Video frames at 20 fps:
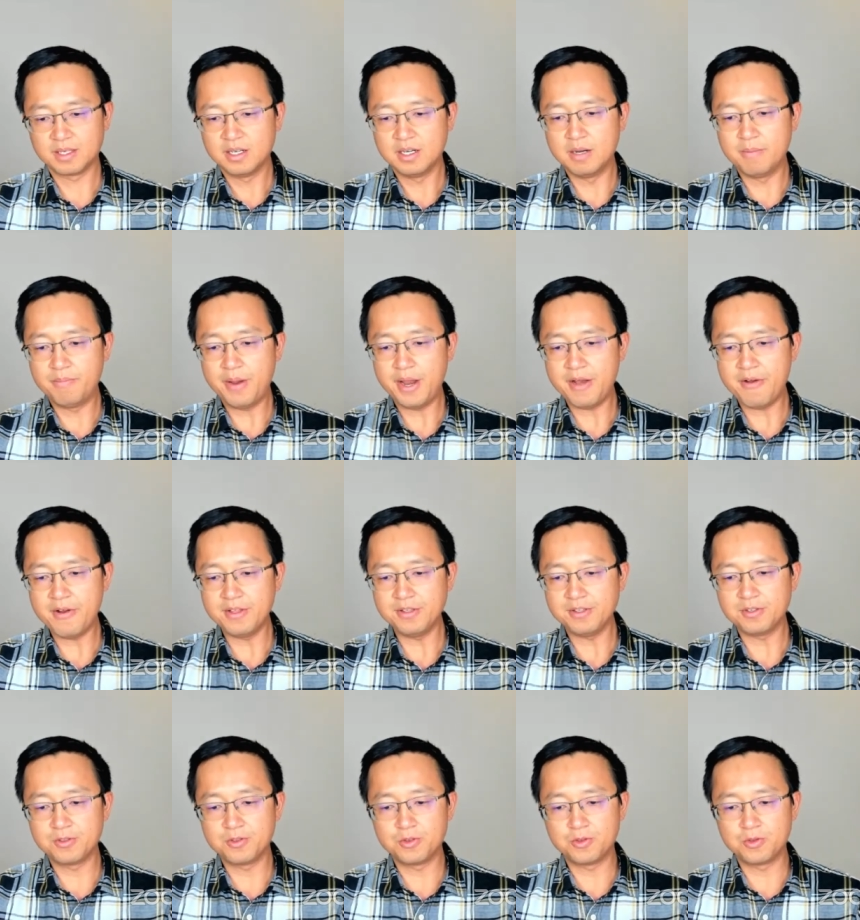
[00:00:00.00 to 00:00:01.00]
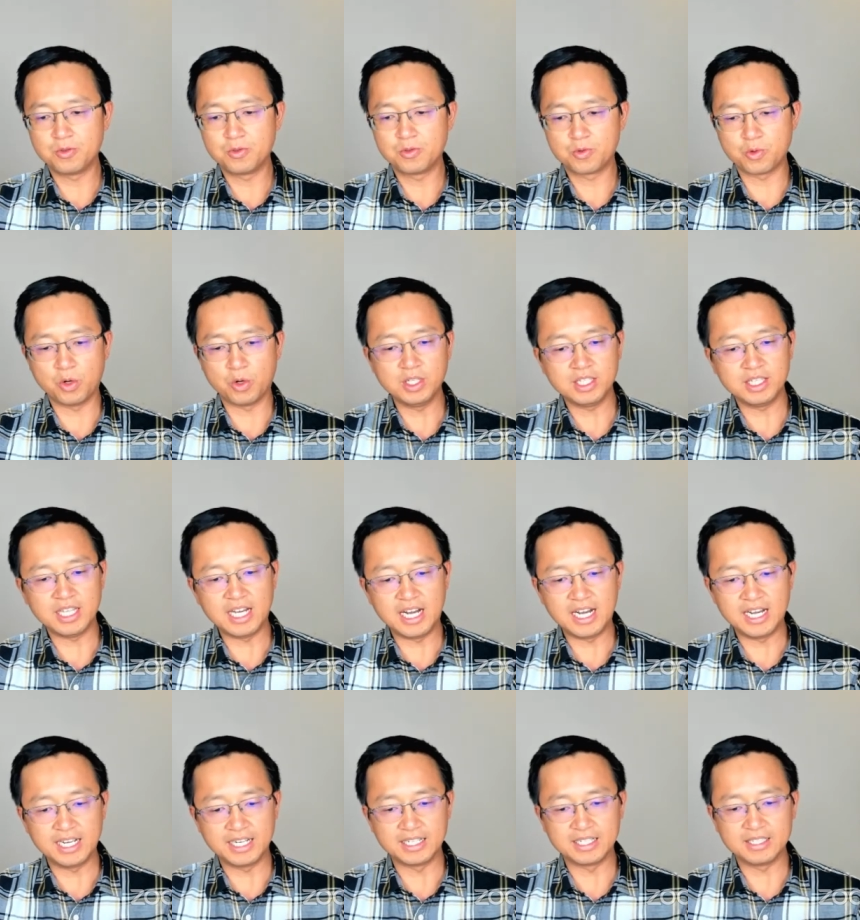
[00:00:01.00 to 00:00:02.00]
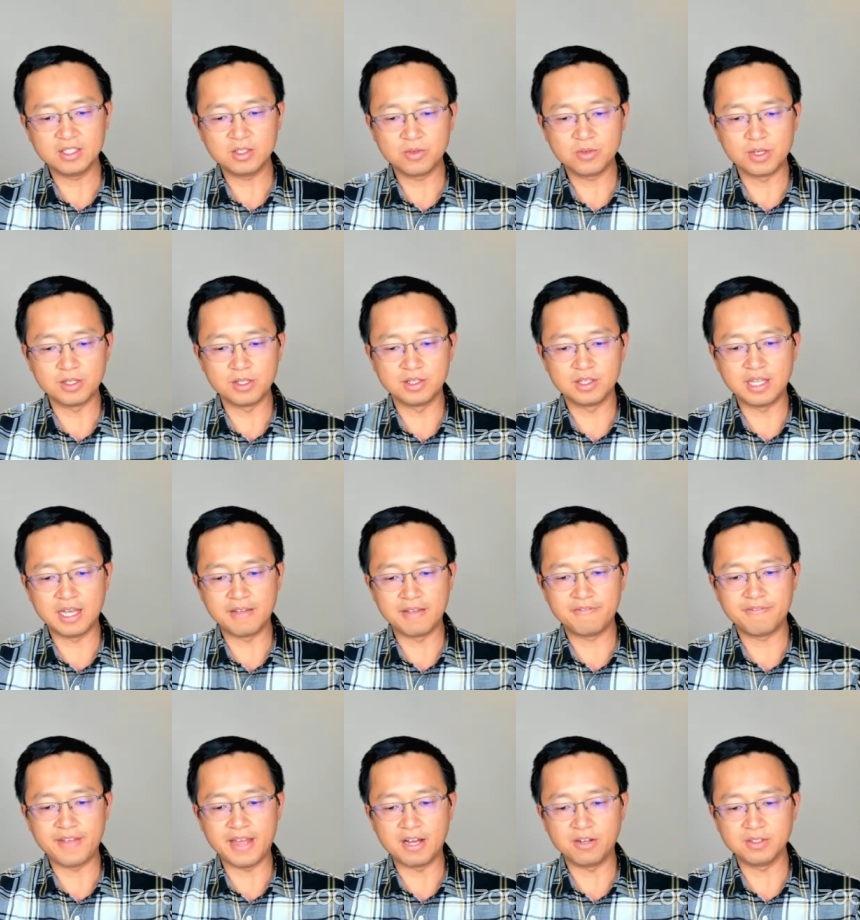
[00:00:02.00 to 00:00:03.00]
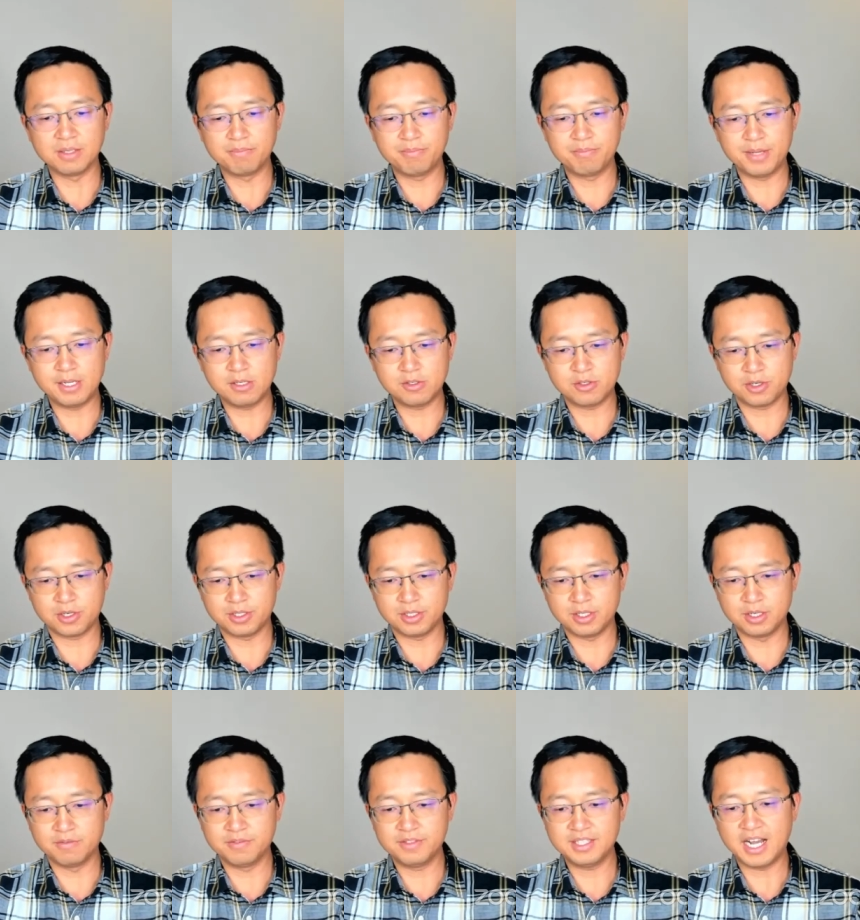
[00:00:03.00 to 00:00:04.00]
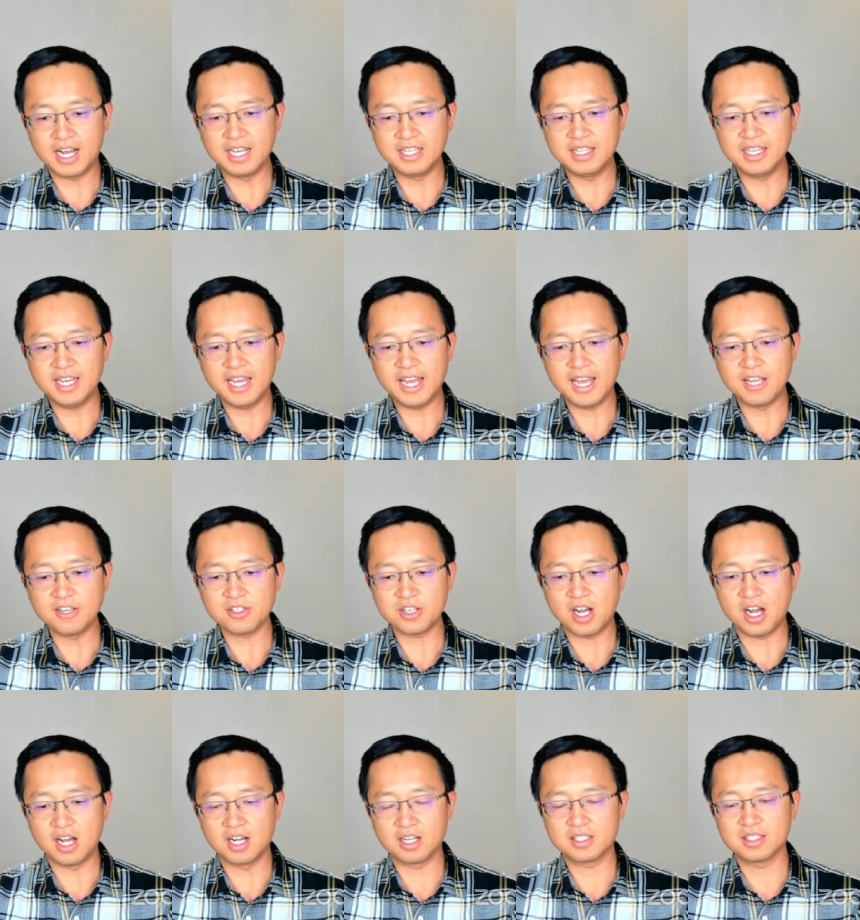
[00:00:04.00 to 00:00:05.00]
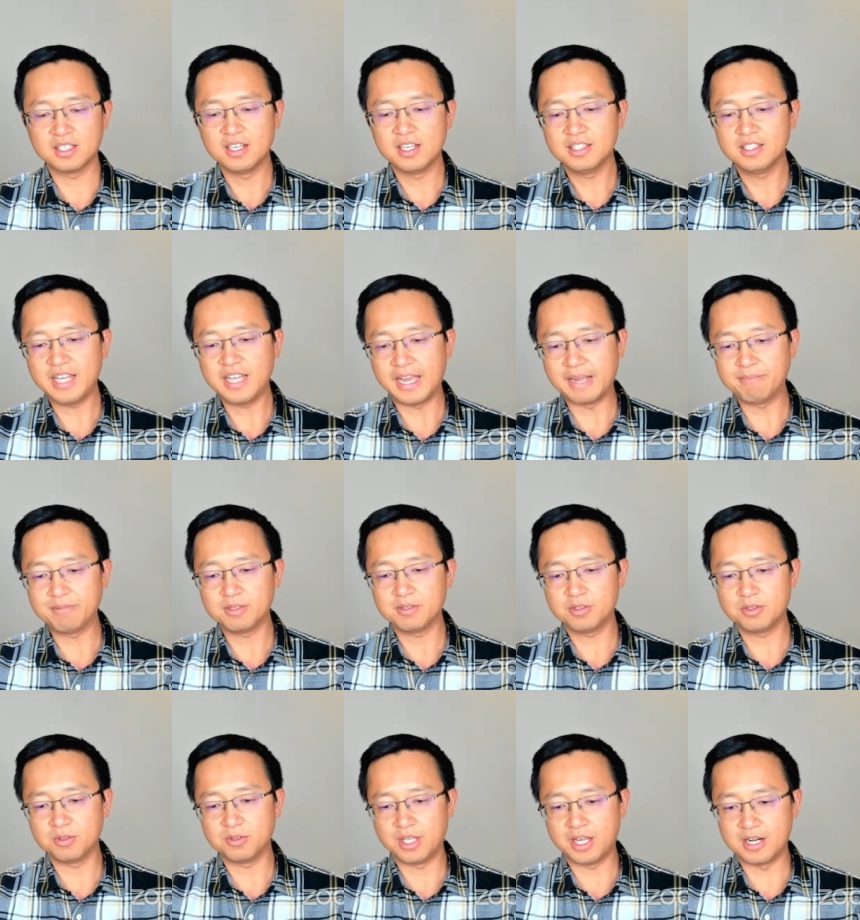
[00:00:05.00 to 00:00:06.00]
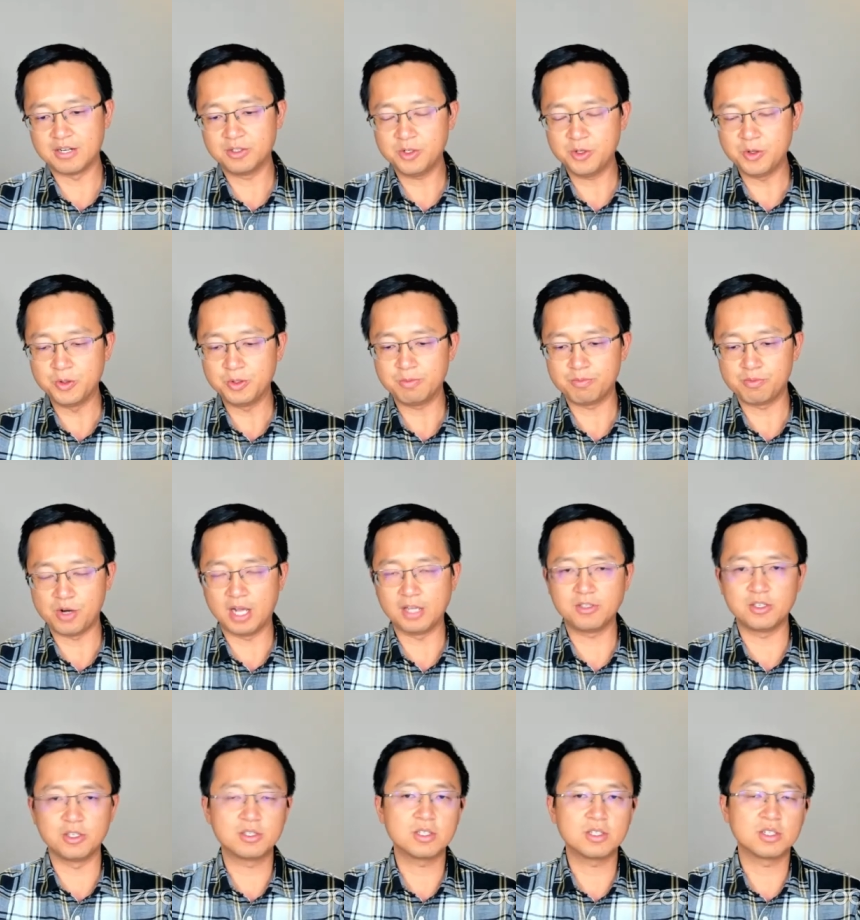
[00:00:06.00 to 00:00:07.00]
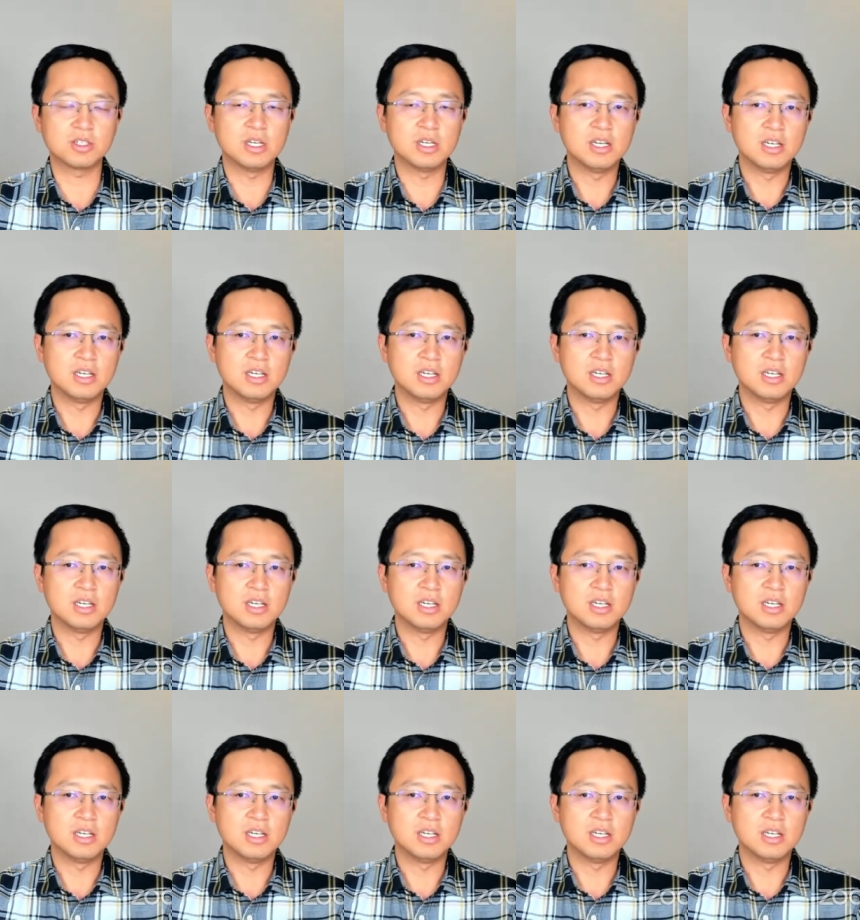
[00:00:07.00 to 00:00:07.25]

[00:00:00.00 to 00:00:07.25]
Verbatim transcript: Her parents drew the line when they found a picture of tiny hedgehogs taped to their toothbrushes.